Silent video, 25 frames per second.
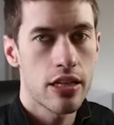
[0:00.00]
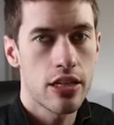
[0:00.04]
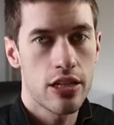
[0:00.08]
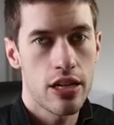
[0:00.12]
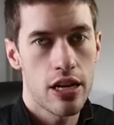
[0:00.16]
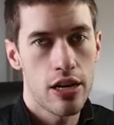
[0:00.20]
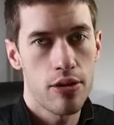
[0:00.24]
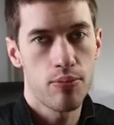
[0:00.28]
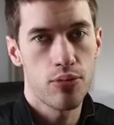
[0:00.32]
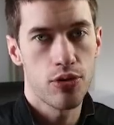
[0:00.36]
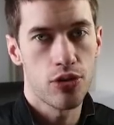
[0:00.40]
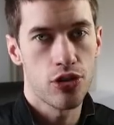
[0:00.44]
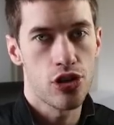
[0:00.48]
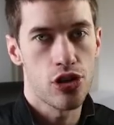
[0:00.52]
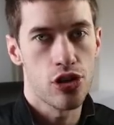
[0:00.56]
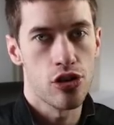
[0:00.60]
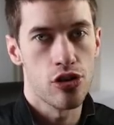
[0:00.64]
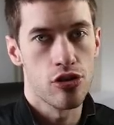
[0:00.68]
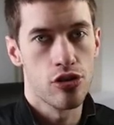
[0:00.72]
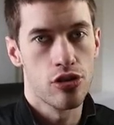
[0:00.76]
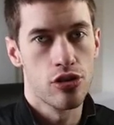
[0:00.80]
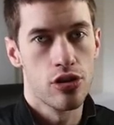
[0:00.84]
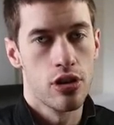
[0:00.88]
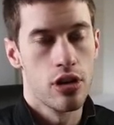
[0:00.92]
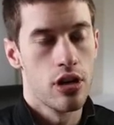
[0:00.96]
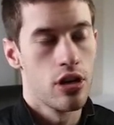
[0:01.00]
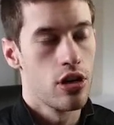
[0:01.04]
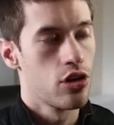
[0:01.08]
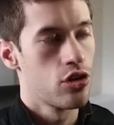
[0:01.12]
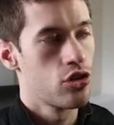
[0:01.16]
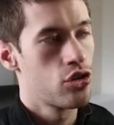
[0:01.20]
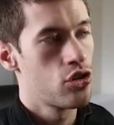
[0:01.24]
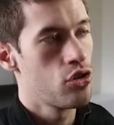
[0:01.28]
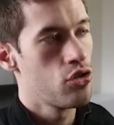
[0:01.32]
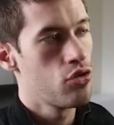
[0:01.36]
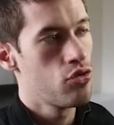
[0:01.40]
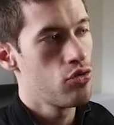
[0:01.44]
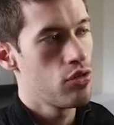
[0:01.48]
the temperatures
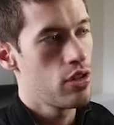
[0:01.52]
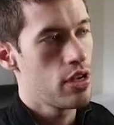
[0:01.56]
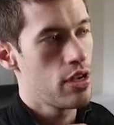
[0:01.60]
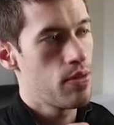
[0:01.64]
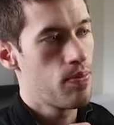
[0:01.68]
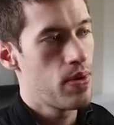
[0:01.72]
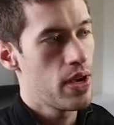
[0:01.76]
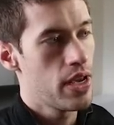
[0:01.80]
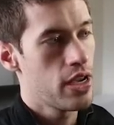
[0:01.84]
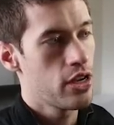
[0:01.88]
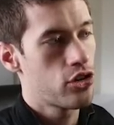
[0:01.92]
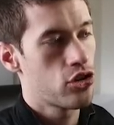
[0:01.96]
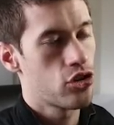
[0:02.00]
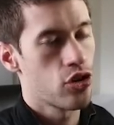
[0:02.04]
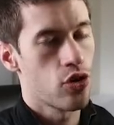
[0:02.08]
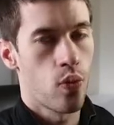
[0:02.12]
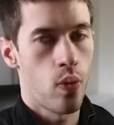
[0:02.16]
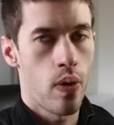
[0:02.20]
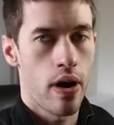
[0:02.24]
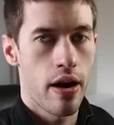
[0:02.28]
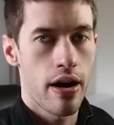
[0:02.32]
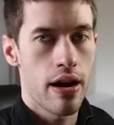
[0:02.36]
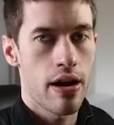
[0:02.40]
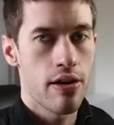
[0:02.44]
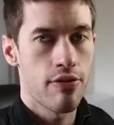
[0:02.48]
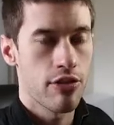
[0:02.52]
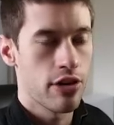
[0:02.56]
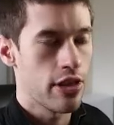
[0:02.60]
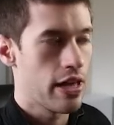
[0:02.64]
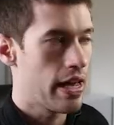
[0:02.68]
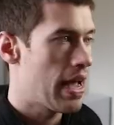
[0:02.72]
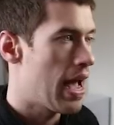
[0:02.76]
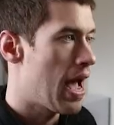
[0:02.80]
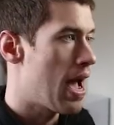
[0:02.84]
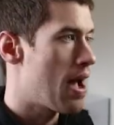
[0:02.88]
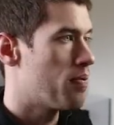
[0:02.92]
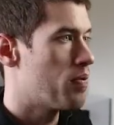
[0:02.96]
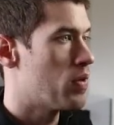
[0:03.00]
to the picture wherever they
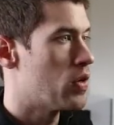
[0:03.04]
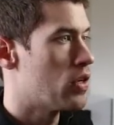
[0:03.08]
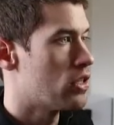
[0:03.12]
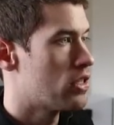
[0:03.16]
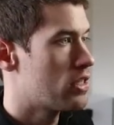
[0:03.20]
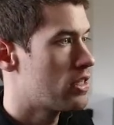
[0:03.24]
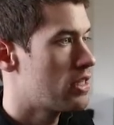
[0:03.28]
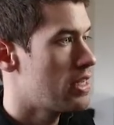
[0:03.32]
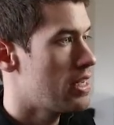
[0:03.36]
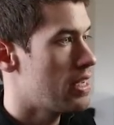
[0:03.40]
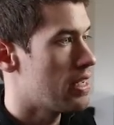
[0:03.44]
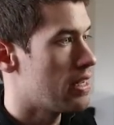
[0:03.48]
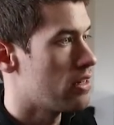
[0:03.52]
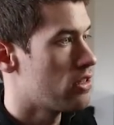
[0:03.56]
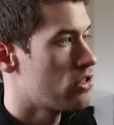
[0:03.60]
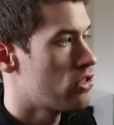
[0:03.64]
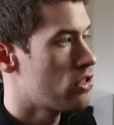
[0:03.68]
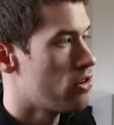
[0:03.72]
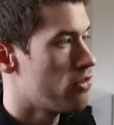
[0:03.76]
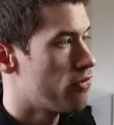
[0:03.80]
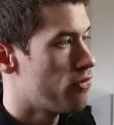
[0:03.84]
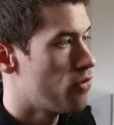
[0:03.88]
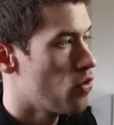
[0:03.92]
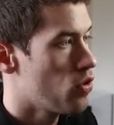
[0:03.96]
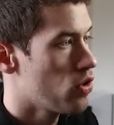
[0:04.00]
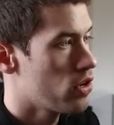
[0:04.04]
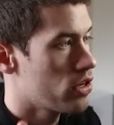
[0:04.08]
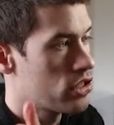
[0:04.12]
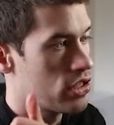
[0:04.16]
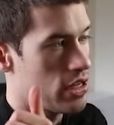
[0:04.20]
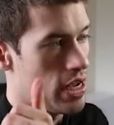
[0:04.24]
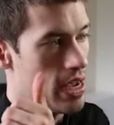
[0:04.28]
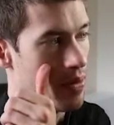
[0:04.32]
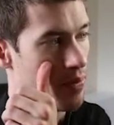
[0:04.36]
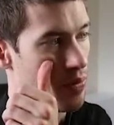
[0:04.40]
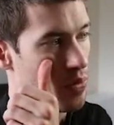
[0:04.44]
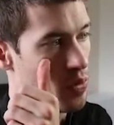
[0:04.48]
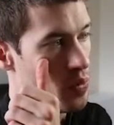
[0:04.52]
happen to sit. So for
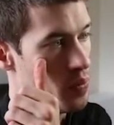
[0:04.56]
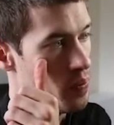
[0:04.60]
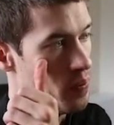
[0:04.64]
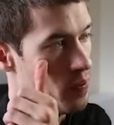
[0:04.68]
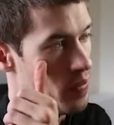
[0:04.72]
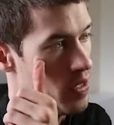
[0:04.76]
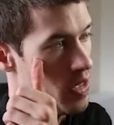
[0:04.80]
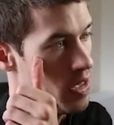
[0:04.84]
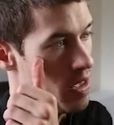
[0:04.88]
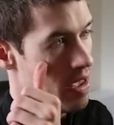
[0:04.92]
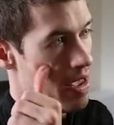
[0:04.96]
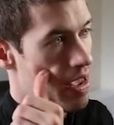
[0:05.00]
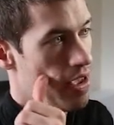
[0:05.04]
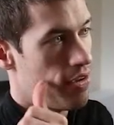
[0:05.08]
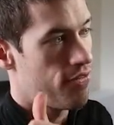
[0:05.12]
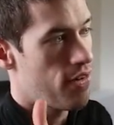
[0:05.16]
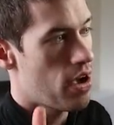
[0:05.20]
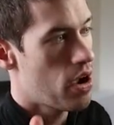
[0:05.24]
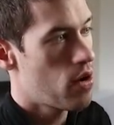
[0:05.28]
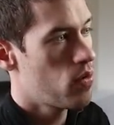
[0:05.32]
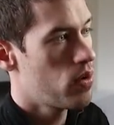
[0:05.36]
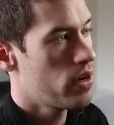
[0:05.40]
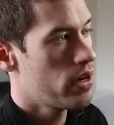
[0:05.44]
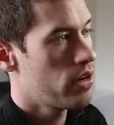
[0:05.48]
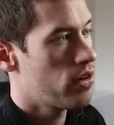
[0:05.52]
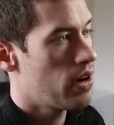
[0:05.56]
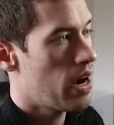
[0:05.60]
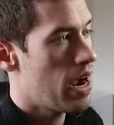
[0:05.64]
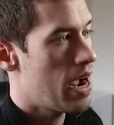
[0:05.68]
example, if I want to